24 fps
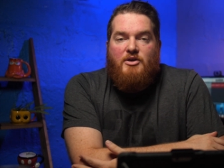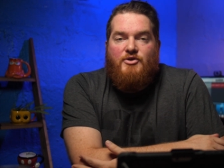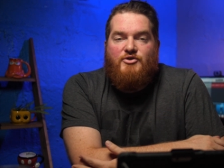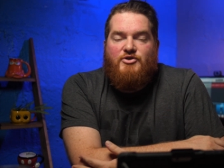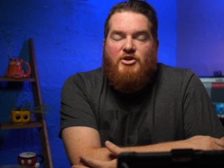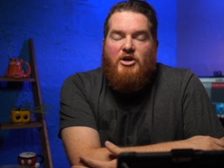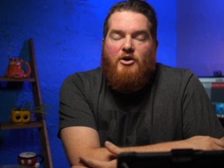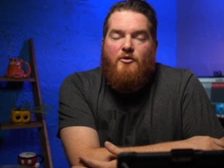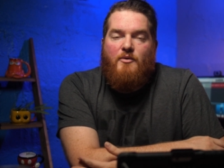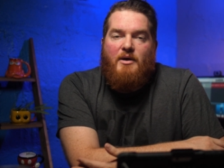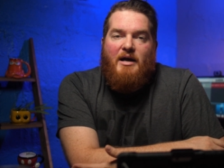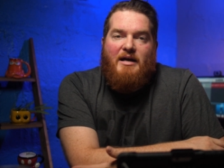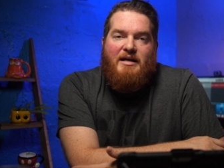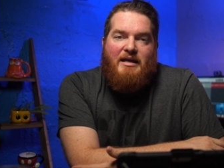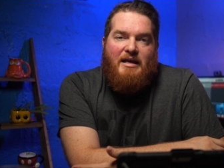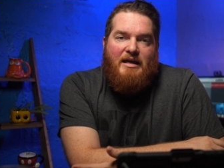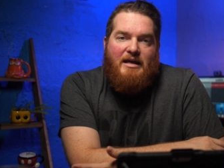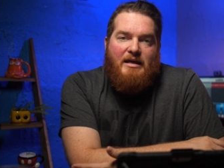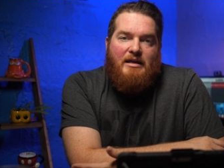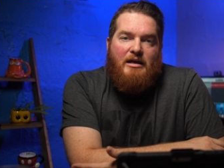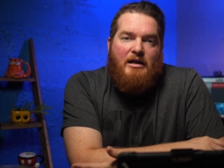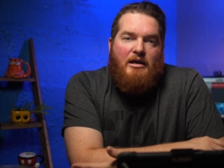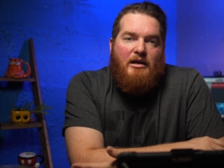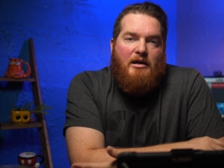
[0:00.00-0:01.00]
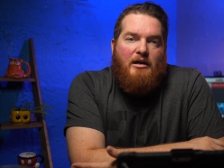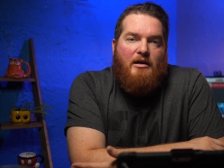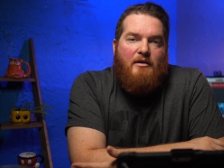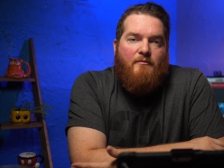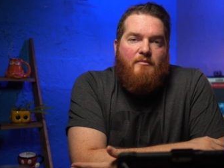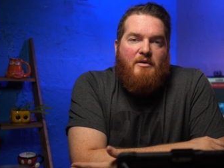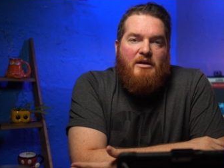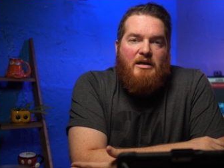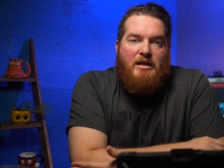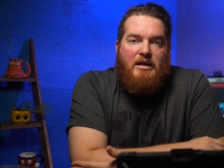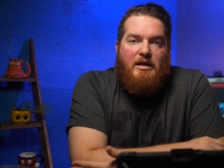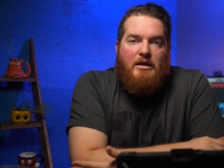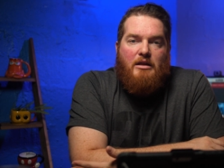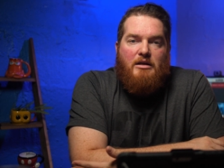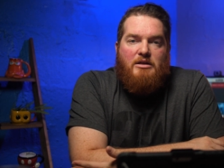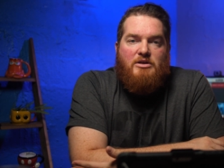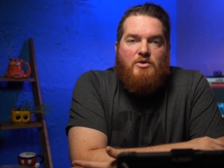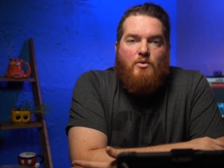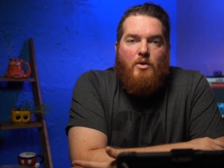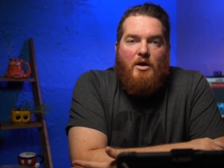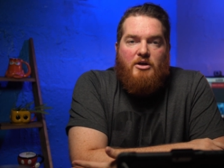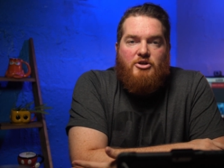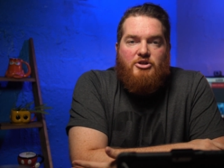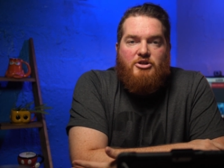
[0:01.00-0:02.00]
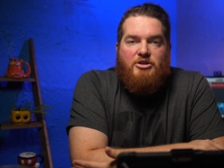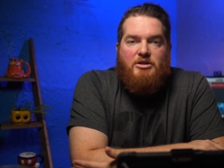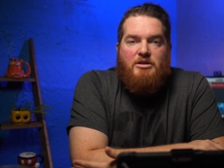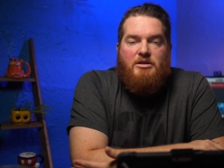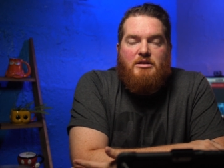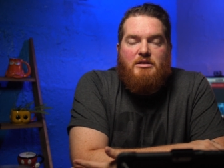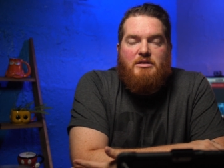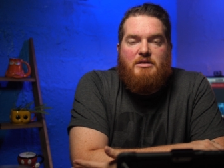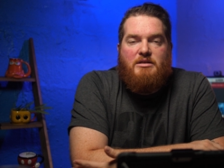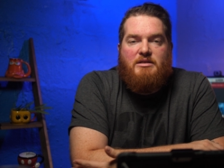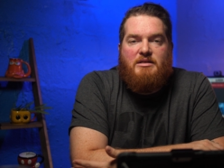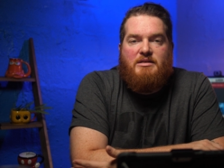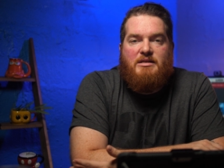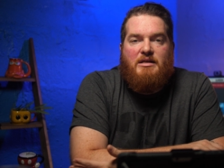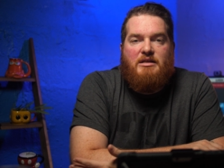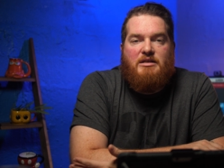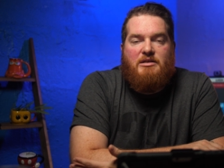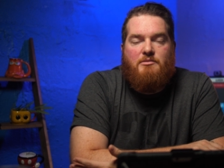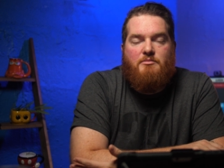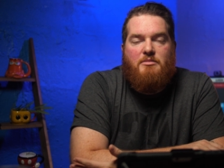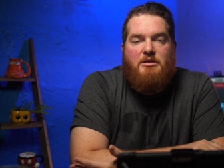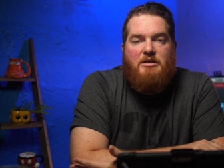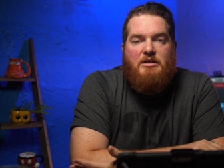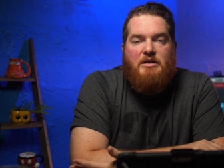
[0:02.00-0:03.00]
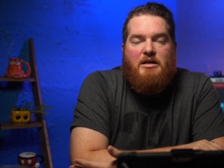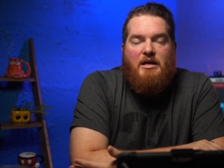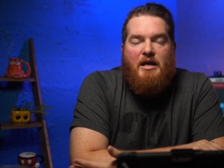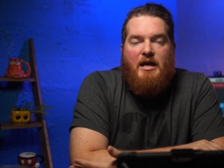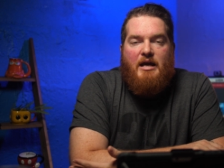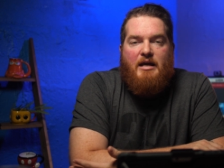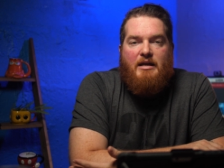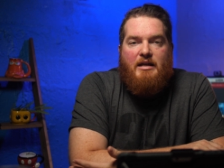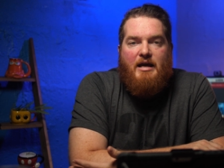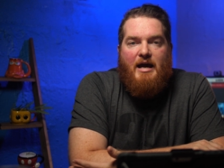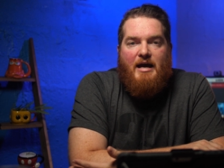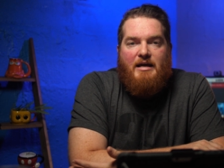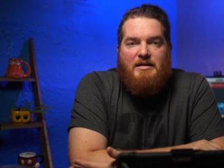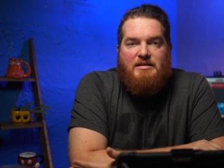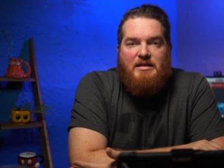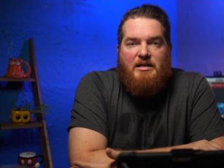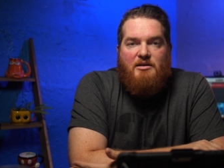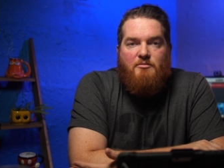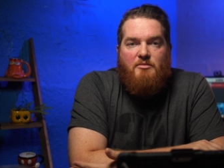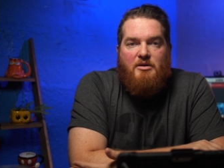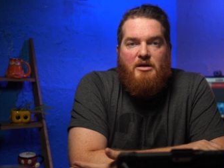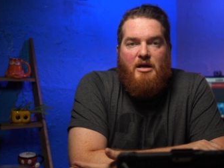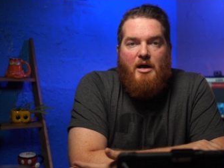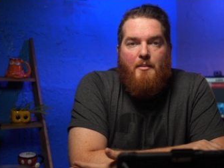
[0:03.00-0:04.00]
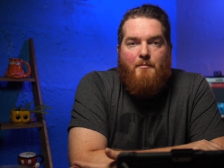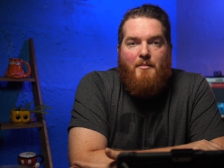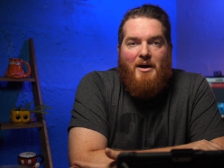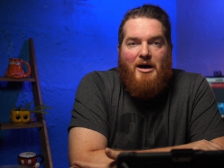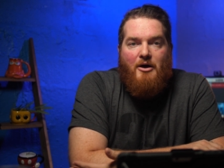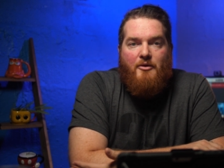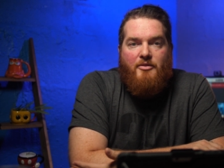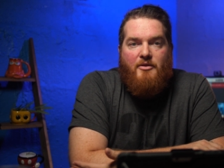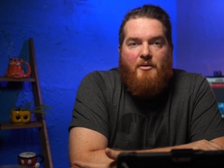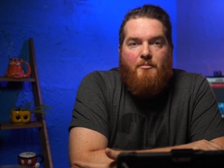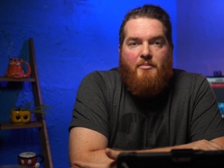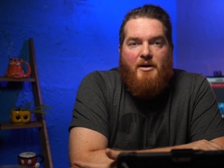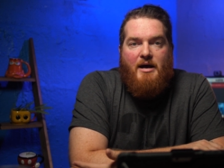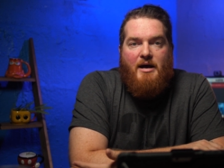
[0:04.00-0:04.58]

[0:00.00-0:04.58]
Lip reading: So I been getting these questions sent to me and asking me about the